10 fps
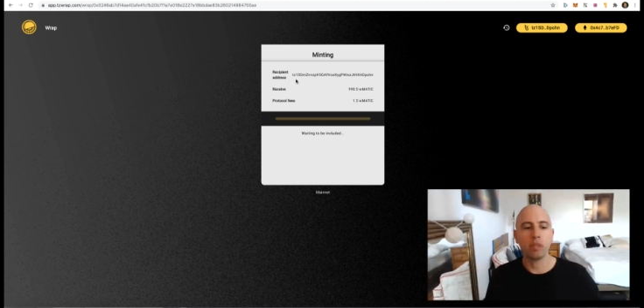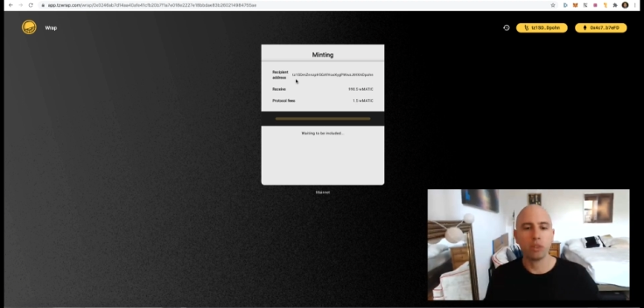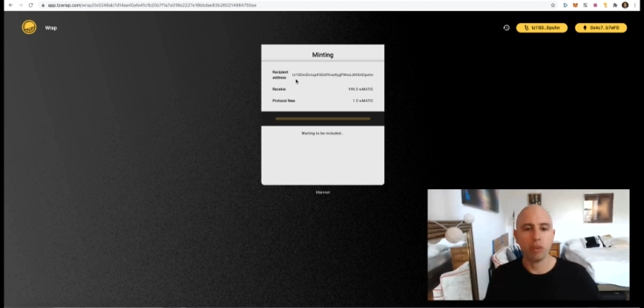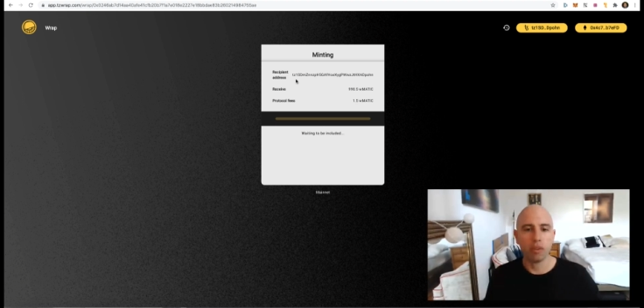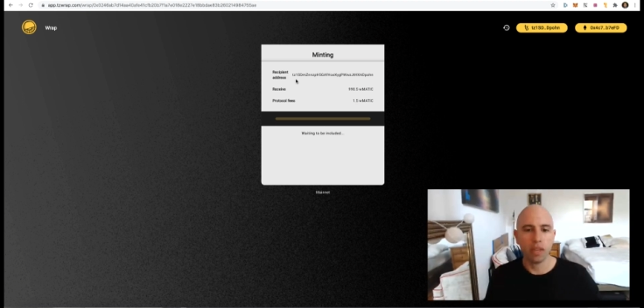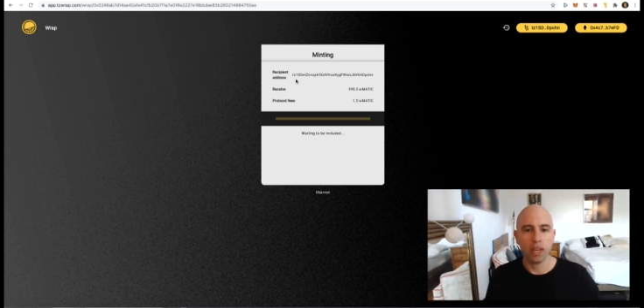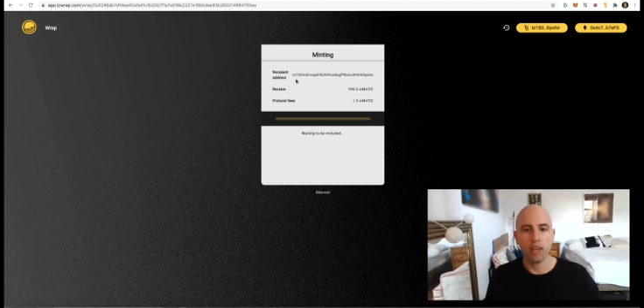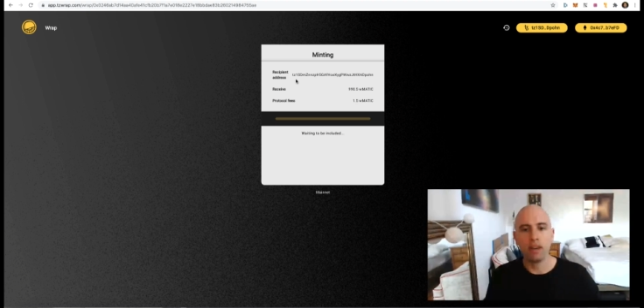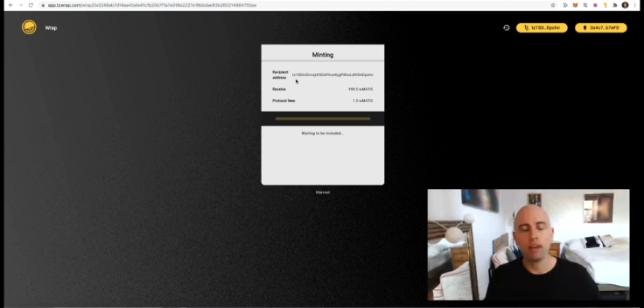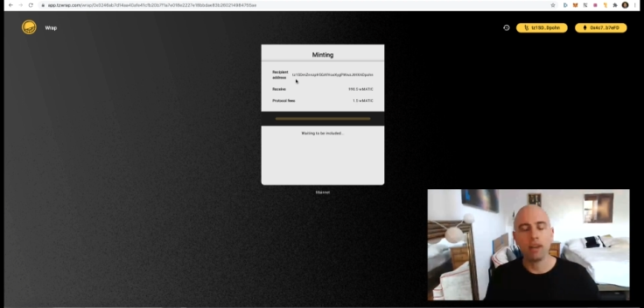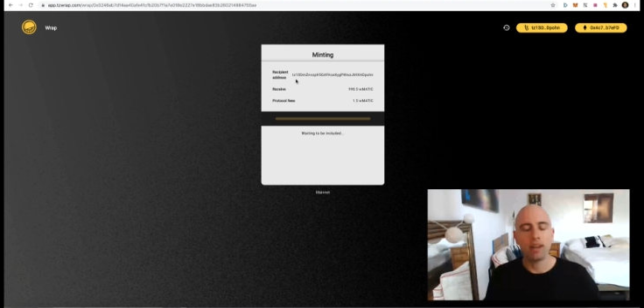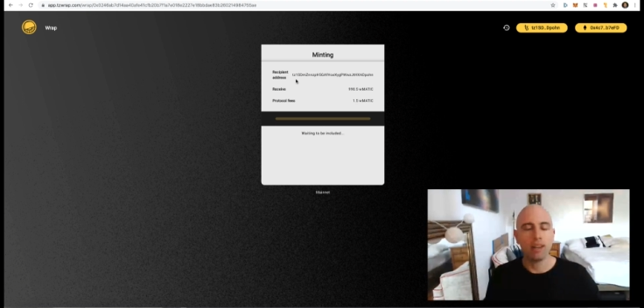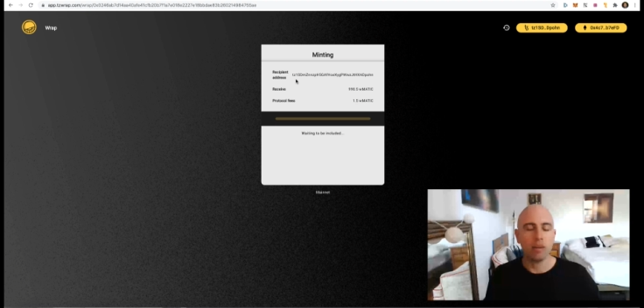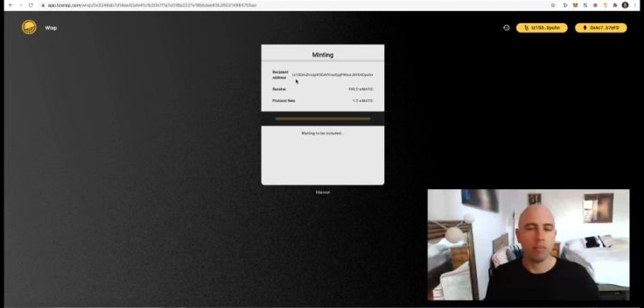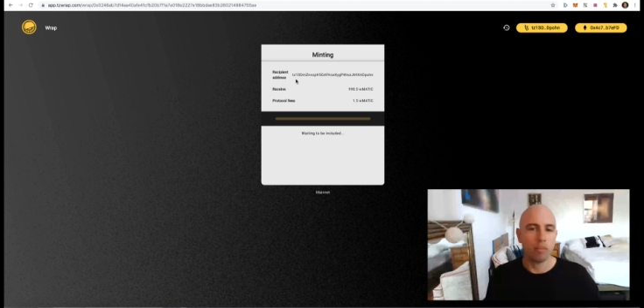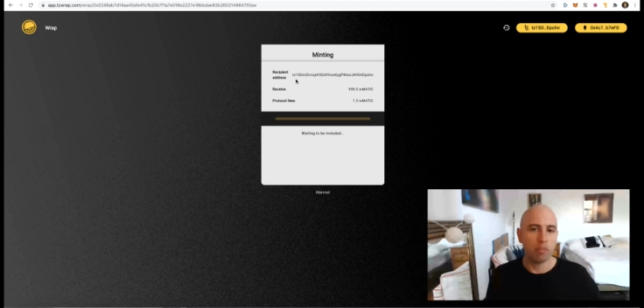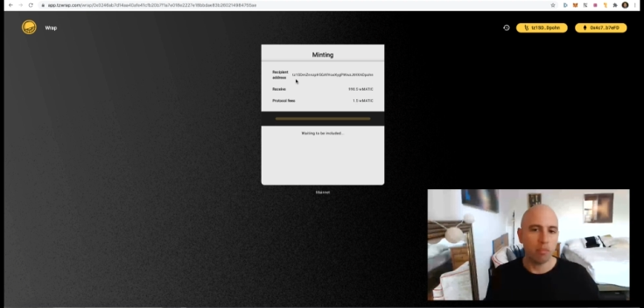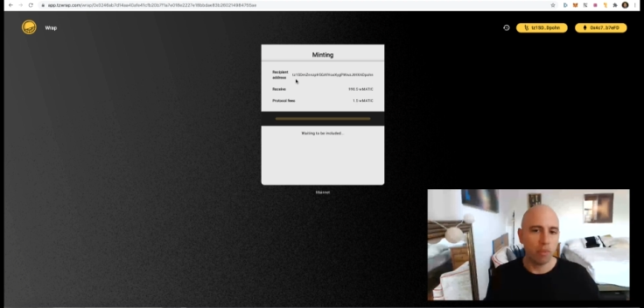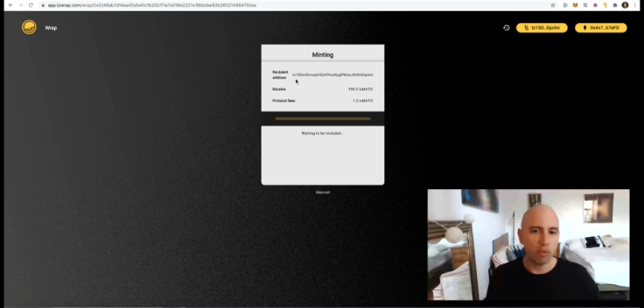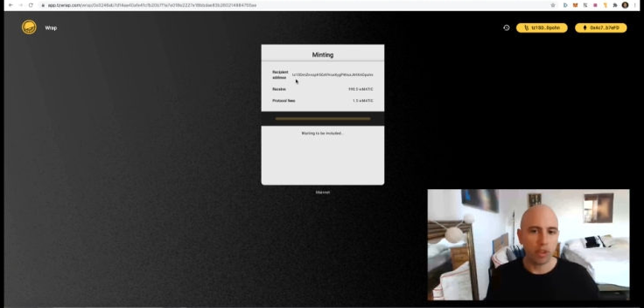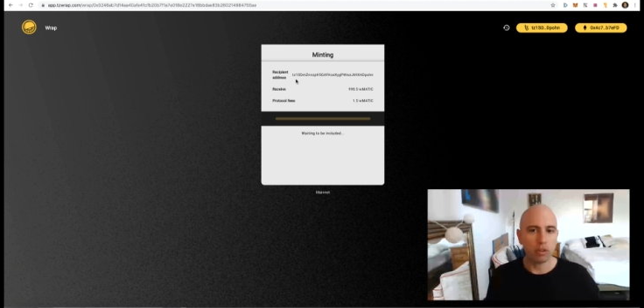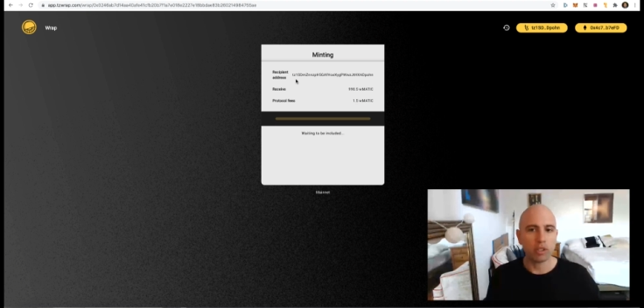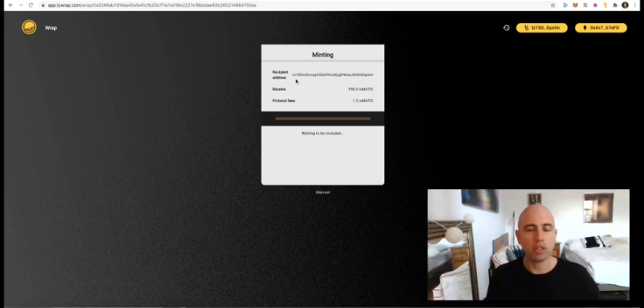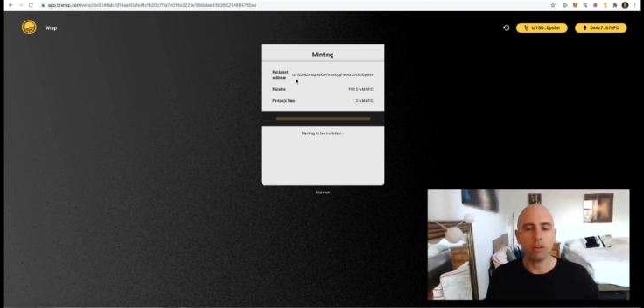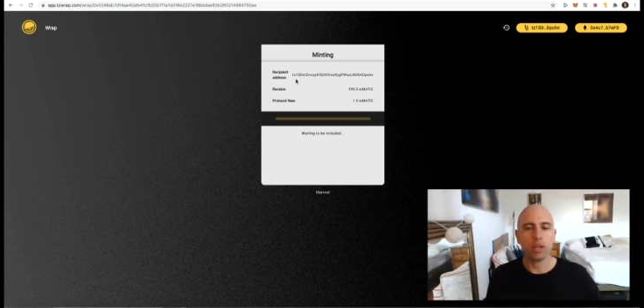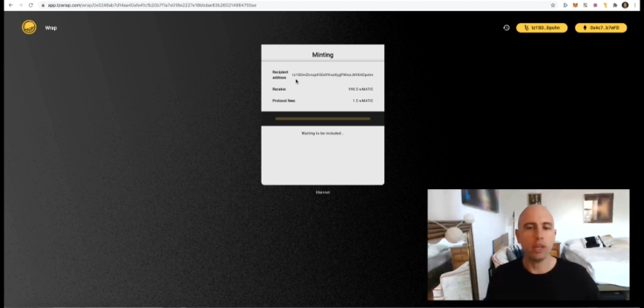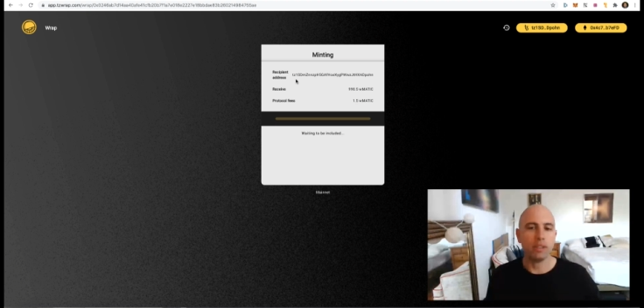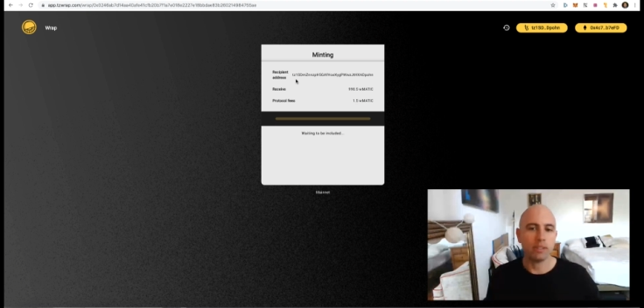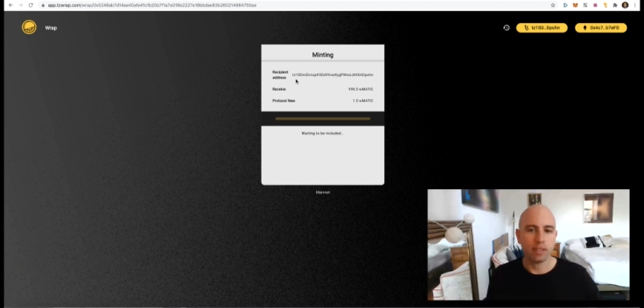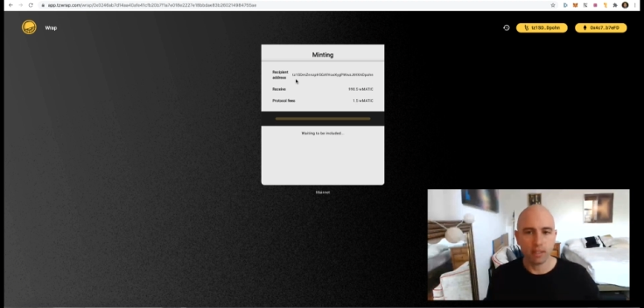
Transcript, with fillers: which will then move those tokens